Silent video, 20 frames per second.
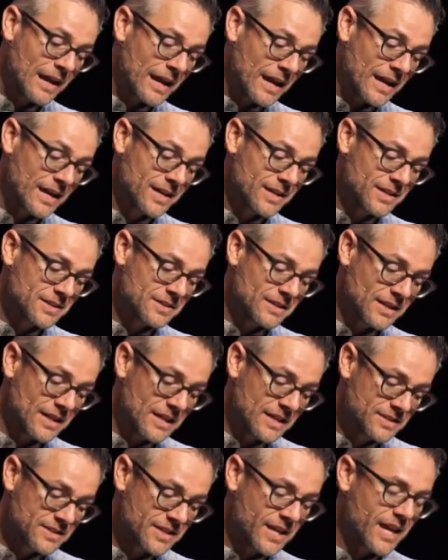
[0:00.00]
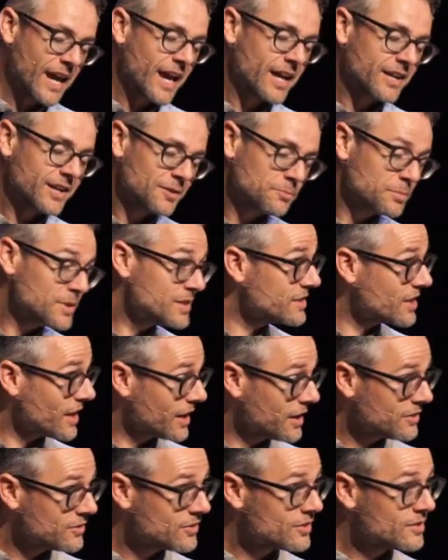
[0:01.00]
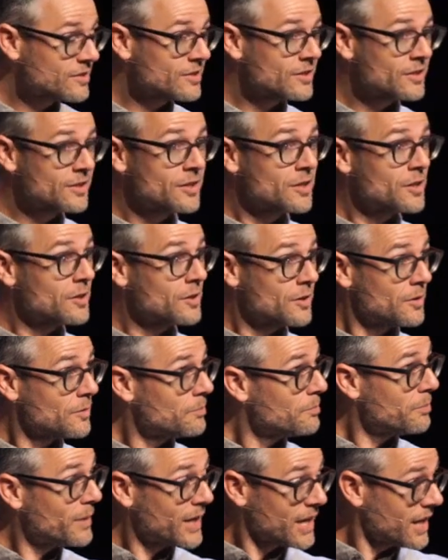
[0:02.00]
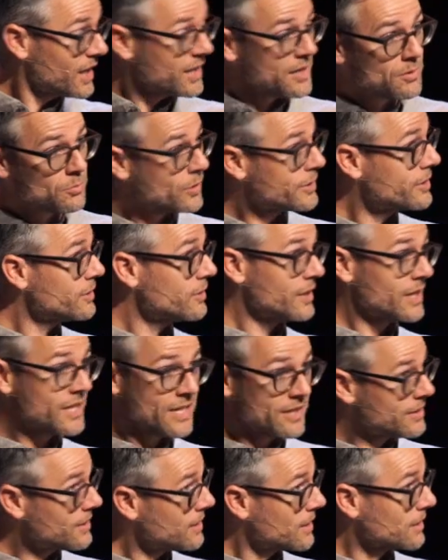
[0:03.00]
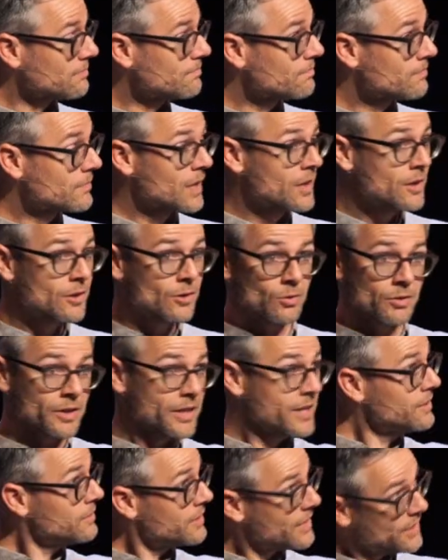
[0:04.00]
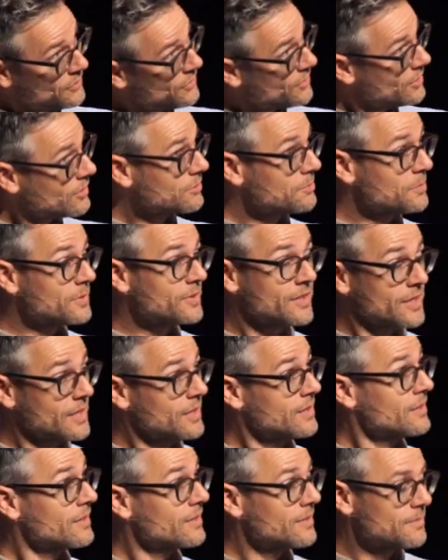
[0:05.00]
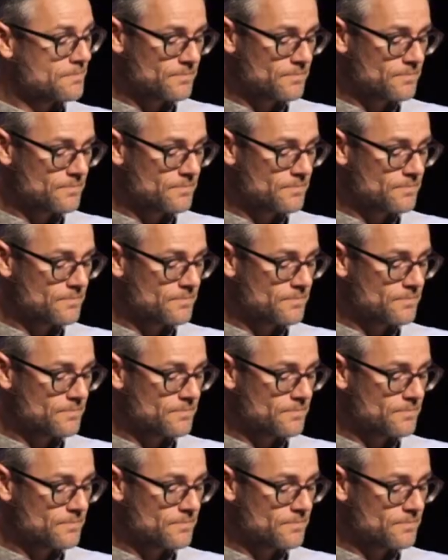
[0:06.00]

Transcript: And it cannot be touched by anyone or anything or any life circumstance.